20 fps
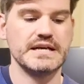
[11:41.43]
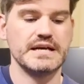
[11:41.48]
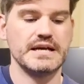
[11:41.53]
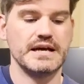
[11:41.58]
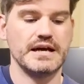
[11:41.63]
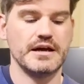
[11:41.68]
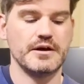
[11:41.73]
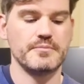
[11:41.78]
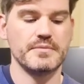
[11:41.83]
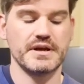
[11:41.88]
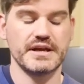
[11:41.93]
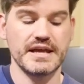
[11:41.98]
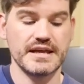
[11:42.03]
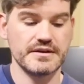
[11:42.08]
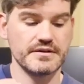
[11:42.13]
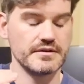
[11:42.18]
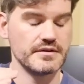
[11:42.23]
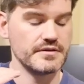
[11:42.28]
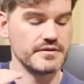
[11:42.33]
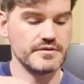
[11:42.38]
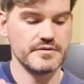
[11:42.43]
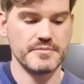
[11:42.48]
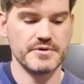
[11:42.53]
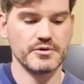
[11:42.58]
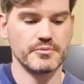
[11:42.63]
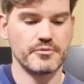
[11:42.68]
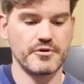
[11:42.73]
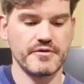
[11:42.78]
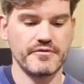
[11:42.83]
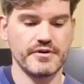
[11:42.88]
Again, the
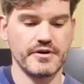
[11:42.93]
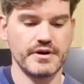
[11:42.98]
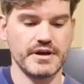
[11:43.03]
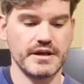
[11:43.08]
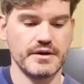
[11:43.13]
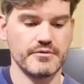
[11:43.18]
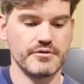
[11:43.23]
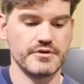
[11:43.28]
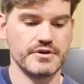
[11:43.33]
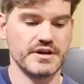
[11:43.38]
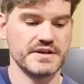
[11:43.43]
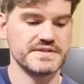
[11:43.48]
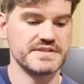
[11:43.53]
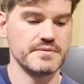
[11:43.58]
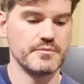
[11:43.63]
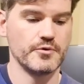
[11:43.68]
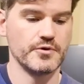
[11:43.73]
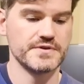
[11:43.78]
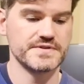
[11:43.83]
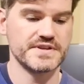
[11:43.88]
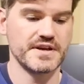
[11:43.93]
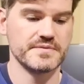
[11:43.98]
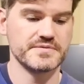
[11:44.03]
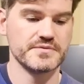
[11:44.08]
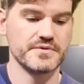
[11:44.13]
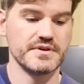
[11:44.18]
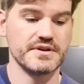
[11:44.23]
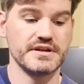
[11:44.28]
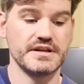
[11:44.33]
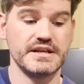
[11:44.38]
middle profile here at 19 points
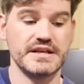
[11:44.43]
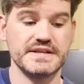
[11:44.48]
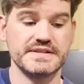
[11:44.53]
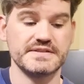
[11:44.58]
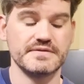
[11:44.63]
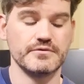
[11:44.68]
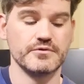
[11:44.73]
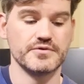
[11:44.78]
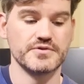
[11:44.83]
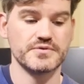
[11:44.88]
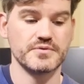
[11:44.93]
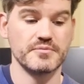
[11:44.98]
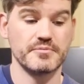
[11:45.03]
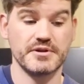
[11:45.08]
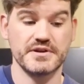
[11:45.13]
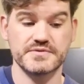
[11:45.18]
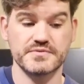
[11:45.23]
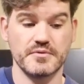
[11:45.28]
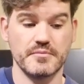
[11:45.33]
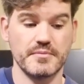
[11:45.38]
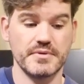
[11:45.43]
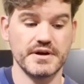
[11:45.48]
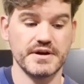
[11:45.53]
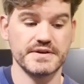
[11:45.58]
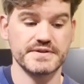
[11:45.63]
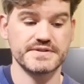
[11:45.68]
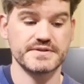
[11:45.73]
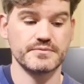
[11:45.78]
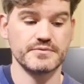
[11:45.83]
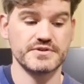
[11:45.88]
comes with an adhesive launcher with +1
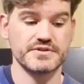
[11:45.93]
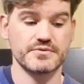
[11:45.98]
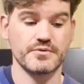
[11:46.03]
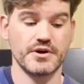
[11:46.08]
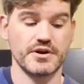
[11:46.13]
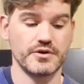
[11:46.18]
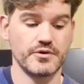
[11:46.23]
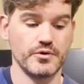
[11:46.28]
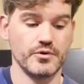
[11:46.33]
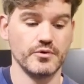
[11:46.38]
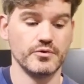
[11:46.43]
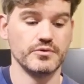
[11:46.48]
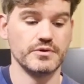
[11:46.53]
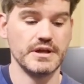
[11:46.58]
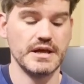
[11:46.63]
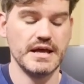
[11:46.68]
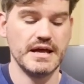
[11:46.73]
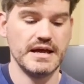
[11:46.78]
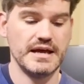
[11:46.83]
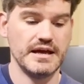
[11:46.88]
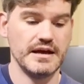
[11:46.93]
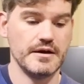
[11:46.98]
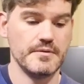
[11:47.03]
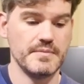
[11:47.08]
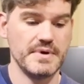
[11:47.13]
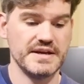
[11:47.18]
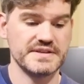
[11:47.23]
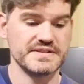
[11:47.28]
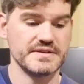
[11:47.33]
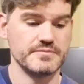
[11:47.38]
burst, which is quite cool.
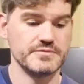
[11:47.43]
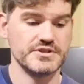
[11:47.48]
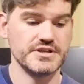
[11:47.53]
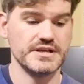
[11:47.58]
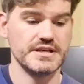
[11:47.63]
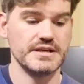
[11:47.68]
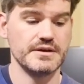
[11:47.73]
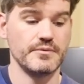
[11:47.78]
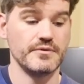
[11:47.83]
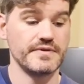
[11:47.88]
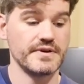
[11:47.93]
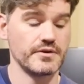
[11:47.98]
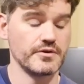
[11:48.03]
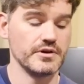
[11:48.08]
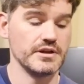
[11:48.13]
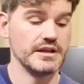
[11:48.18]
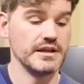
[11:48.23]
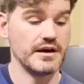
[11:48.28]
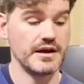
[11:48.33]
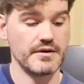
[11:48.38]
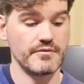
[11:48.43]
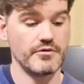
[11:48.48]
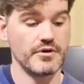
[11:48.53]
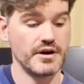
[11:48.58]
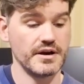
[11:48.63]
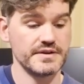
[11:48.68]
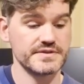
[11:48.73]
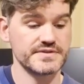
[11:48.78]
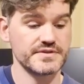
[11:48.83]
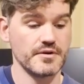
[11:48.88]
SMG. We've then got a light
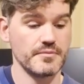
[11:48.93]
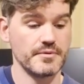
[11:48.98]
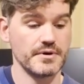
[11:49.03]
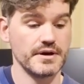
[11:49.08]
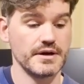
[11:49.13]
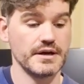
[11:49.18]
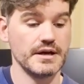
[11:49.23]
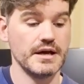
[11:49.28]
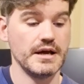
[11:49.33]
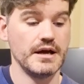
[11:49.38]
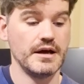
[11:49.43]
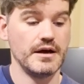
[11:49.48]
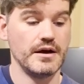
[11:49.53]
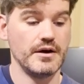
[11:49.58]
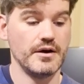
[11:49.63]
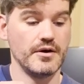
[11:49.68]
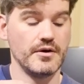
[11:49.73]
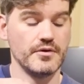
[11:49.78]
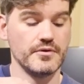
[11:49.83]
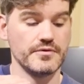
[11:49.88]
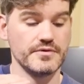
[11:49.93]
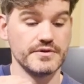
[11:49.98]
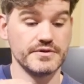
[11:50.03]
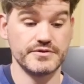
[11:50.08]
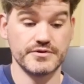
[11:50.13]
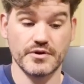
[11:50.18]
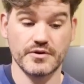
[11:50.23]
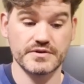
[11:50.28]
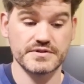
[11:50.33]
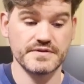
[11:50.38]
riot stopper on the
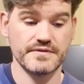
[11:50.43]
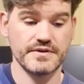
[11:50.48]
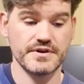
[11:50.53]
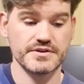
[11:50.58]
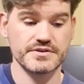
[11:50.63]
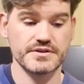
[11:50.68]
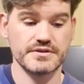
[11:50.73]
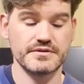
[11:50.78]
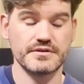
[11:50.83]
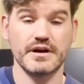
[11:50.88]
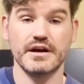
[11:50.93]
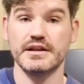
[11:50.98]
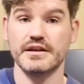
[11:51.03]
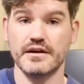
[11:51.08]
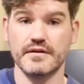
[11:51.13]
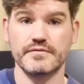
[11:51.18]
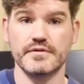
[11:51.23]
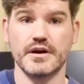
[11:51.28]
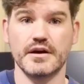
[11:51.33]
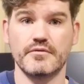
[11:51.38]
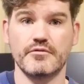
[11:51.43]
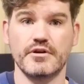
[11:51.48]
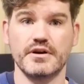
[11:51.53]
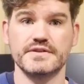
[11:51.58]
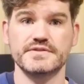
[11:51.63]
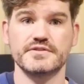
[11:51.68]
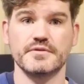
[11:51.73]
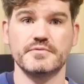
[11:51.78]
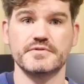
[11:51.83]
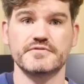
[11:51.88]
Doctor version. I love light
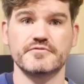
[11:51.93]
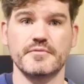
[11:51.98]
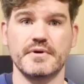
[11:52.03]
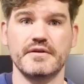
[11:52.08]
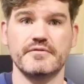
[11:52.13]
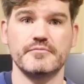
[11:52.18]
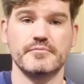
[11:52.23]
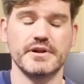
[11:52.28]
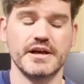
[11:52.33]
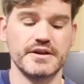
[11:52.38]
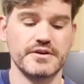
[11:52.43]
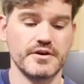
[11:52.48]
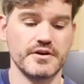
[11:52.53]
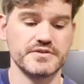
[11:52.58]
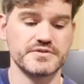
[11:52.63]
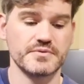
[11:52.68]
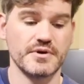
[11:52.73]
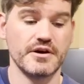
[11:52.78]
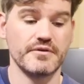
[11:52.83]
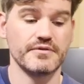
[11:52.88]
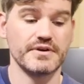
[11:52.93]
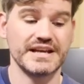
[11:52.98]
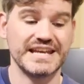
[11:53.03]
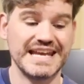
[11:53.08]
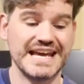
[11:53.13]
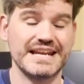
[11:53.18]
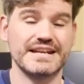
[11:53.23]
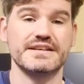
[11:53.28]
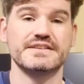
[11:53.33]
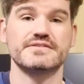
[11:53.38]
riot stoppers from having played O12.
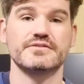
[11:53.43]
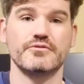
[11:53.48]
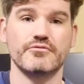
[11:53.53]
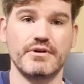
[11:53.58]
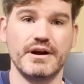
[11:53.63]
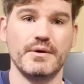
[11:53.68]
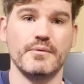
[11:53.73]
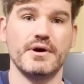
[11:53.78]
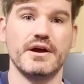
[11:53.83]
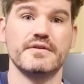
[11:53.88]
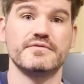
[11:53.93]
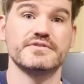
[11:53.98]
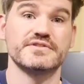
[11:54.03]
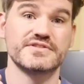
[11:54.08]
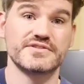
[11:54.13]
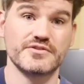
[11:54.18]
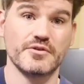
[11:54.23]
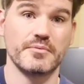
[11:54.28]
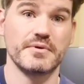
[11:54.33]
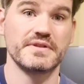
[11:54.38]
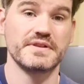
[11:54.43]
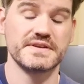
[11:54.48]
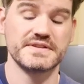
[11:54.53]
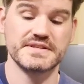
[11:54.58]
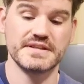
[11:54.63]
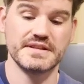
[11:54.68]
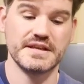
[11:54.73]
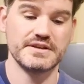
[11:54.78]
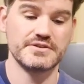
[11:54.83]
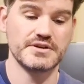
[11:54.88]
Again, is a great way of just stopping things
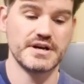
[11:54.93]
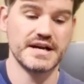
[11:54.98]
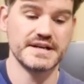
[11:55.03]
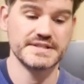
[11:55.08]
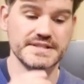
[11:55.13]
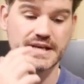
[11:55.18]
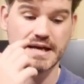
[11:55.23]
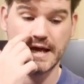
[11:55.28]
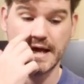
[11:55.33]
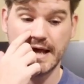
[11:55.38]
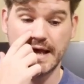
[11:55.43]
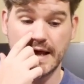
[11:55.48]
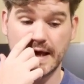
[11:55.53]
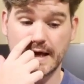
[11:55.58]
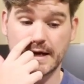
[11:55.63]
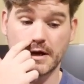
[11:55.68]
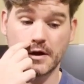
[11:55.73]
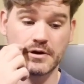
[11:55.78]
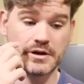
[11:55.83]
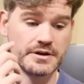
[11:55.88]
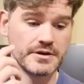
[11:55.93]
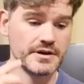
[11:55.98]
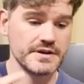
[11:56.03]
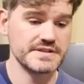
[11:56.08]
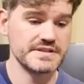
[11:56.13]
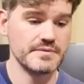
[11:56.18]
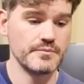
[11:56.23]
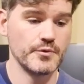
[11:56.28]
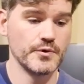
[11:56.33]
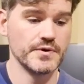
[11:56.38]
in their tracks. And at only
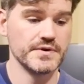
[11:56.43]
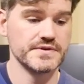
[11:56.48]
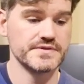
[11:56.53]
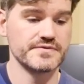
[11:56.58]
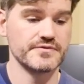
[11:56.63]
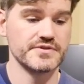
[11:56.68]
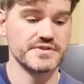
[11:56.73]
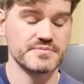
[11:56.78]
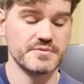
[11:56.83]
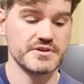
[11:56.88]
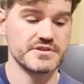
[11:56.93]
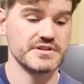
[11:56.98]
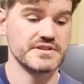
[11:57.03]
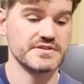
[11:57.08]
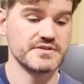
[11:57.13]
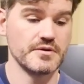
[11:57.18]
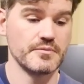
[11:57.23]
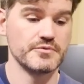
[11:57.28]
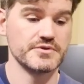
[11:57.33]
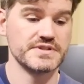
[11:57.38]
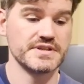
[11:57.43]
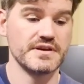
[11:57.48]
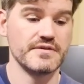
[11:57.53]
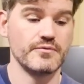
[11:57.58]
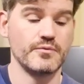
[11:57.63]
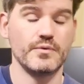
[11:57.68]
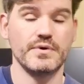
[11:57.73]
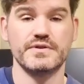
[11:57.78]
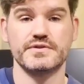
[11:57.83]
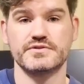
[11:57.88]
19 points for a specialist
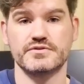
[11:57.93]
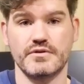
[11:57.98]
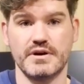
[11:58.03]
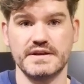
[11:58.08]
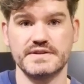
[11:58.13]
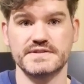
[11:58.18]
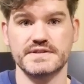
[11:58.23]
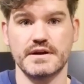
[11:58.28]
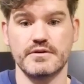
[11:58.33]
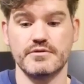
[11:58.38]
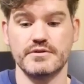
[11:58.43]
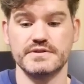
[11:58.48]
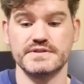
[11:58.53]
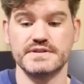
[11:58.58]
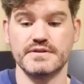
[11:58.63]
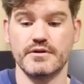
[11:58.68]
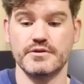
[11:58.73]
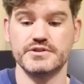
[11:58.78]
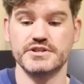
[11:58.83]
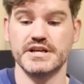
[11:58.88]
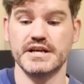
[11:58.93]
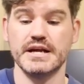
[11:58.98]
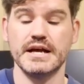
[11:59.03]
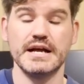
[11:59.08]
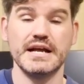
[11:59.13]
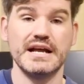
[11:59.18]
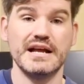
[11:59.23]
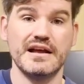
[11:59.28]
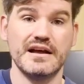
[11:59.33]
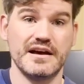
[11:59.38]
operative with terrain 0G,
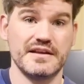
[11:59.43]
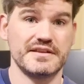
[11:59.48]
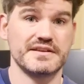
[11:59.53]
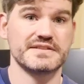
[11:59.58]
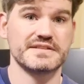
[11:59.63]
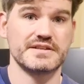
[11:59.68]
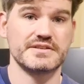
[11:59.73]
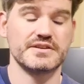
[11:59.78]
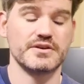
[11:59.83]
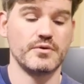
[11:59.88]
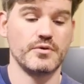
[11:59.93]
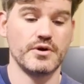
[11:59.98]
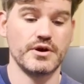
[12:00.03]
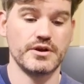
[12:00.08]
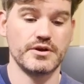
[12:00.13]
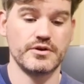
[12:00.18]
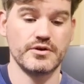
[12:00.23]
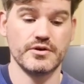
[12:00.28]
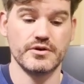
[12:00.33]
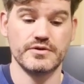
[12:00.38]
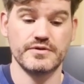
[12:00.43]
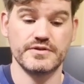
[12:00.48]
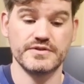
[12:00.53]
I think is actually quite good.